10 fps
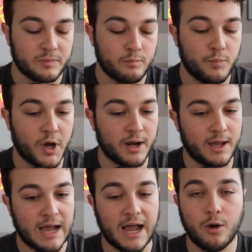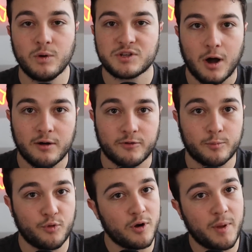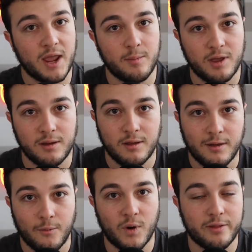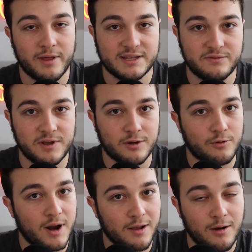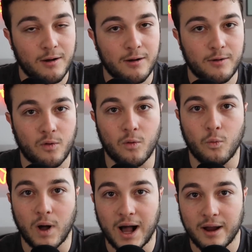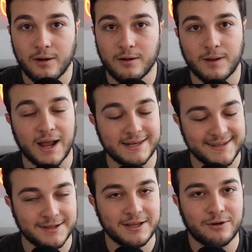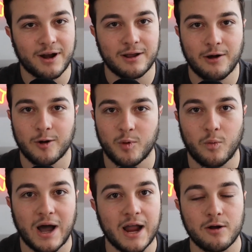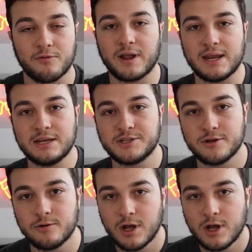But I always offer prepayment, whether that's via credit card or wire, ideally credit card, but wire if I need to,